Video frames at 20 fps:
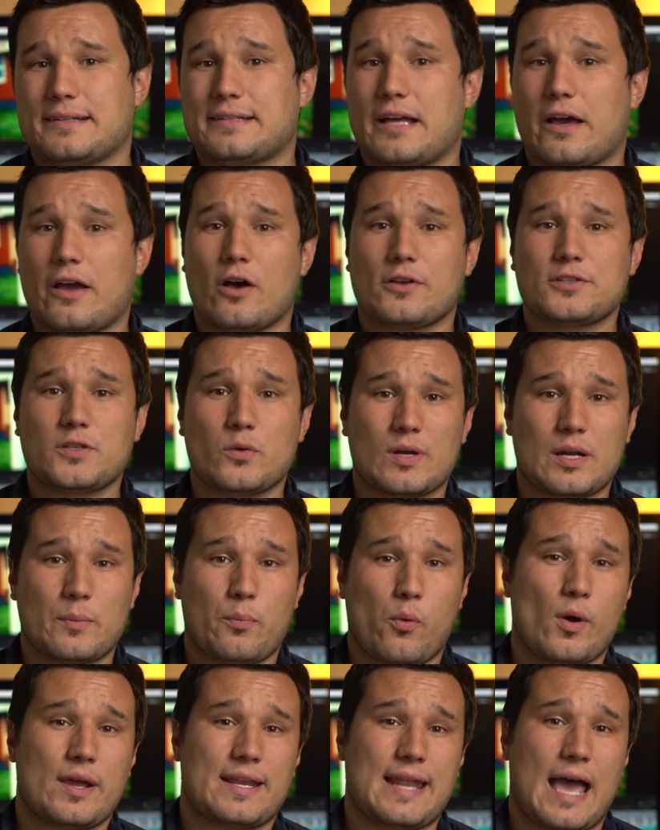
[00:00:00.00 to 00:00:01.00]
Now, I also
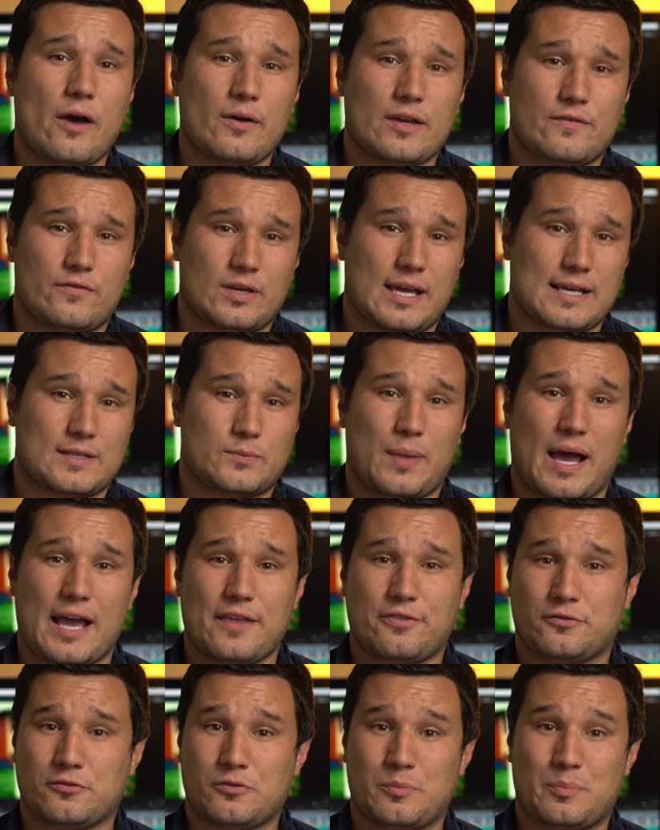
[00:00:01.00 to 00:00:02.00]
want to point out if you guys
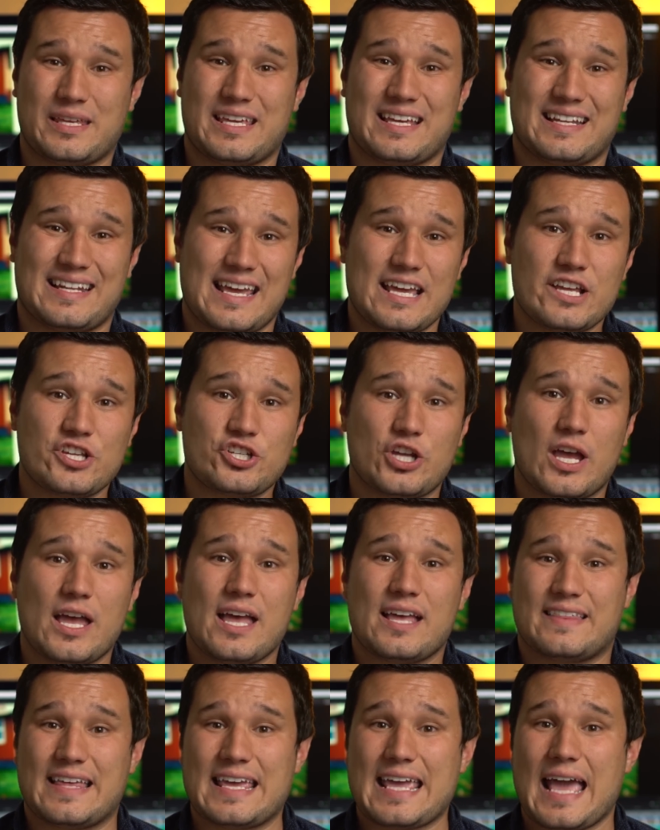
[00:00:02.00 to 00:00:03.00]
buy through B&H,
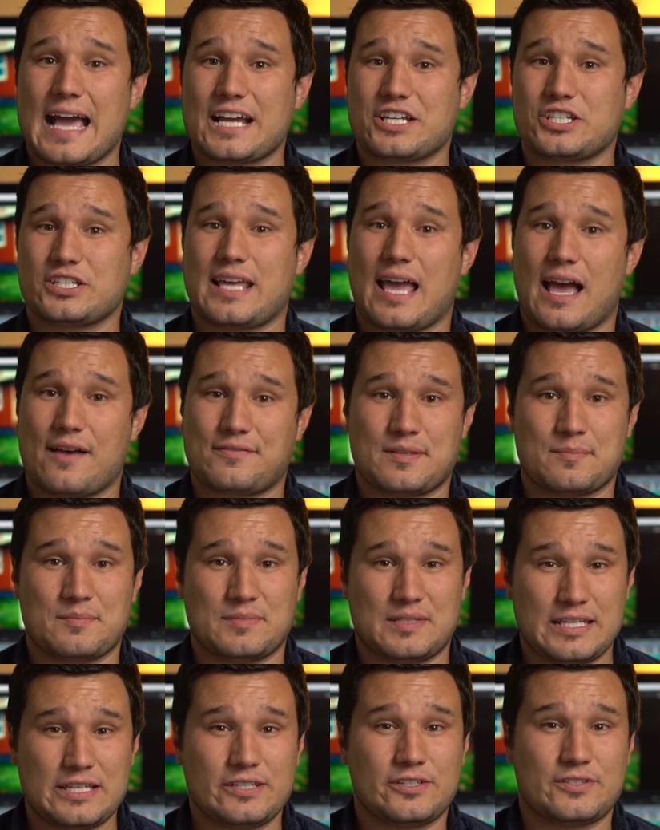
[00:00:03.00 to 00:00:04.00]
they actually have
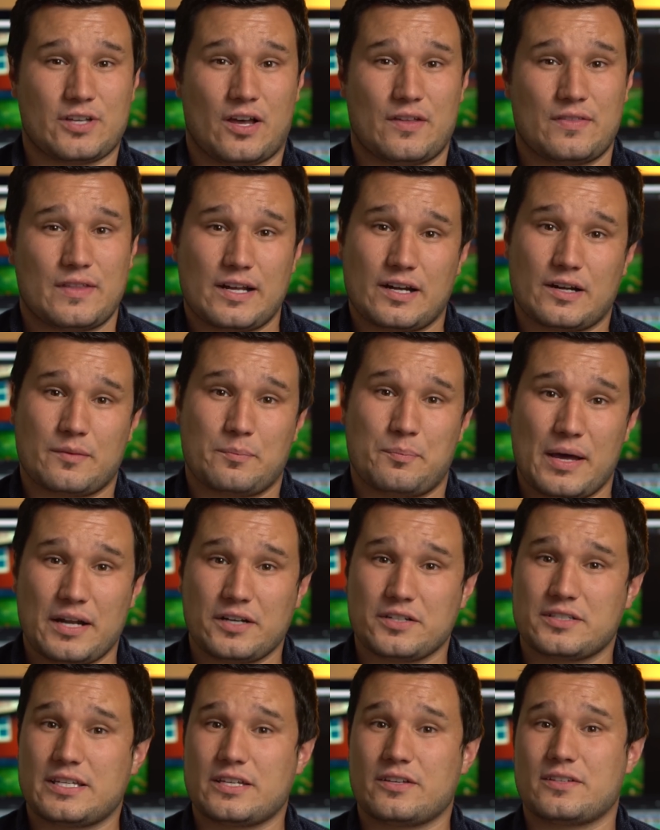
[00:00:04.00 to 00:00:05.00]
some deals on there,
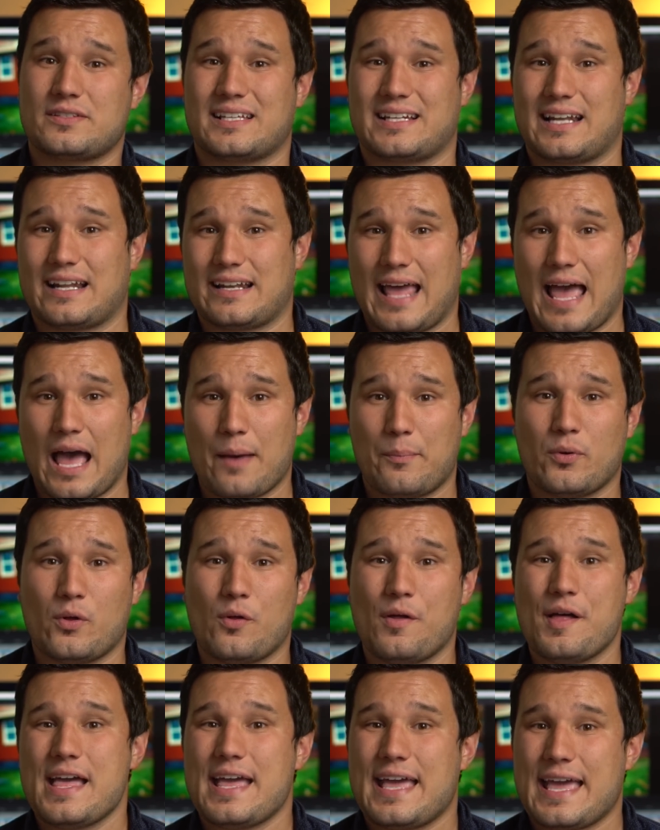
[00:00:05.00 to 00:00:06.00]
better deals than on
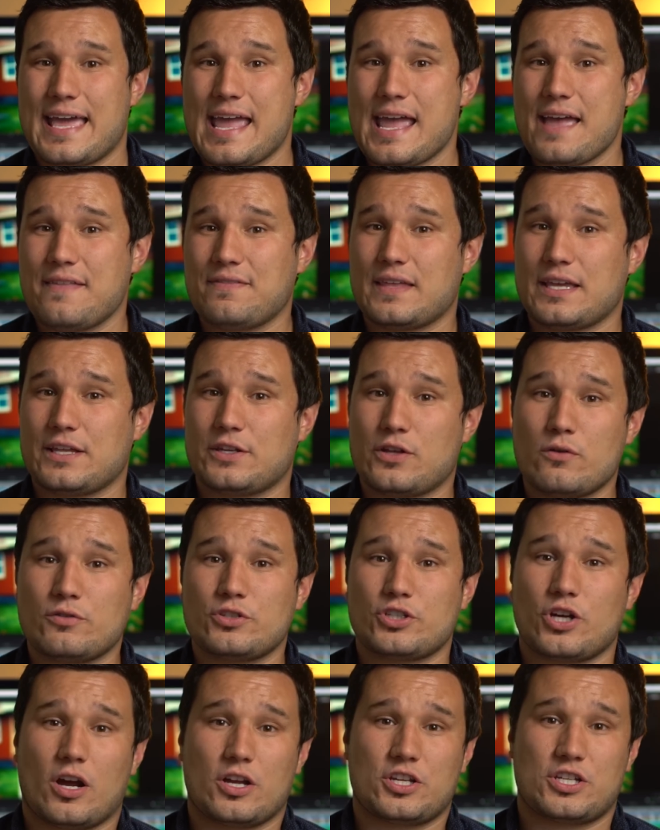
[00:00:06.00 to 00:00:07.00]
Apple, and they
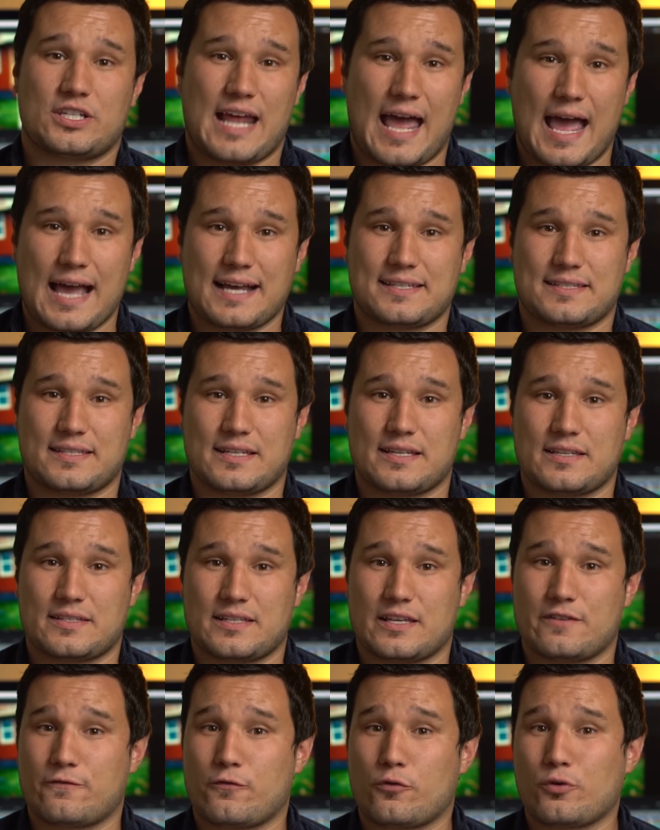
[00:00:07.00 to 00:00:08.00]
don't charge
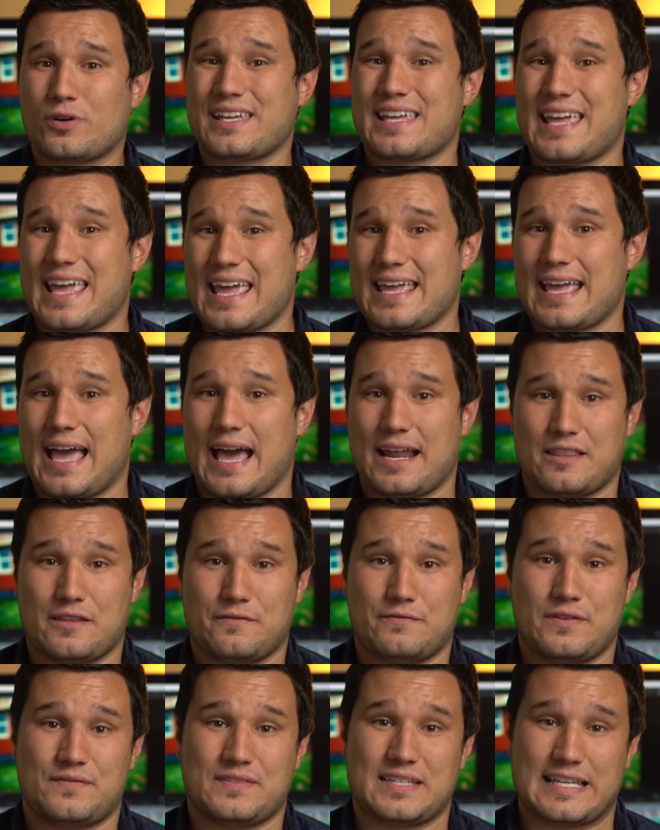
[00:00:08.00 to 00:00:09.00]
taxes in 48 out of
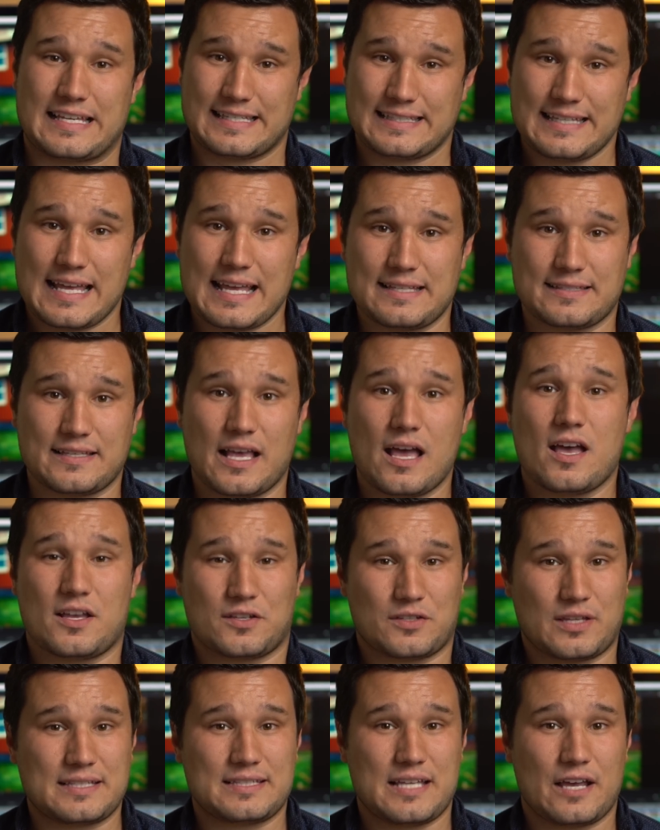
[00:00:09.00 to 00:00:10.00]
the 50 states.
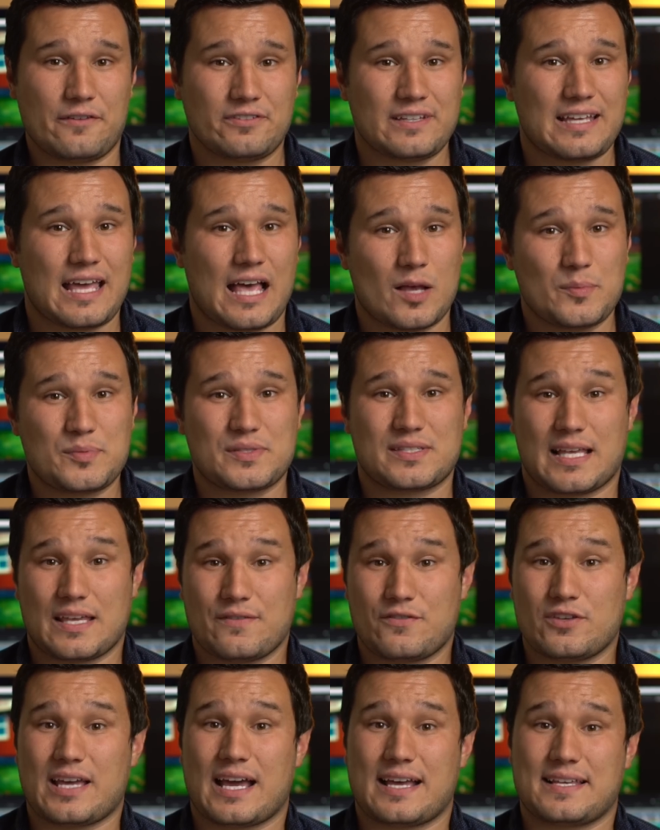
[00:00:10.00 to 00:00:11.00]
So that definitely helps
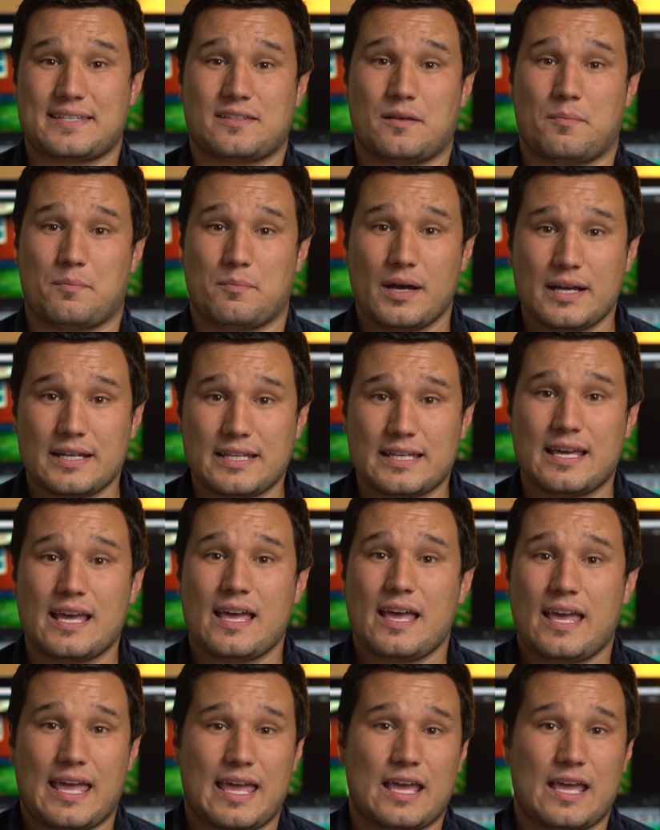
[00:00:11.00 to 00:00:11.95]
save you guys some money.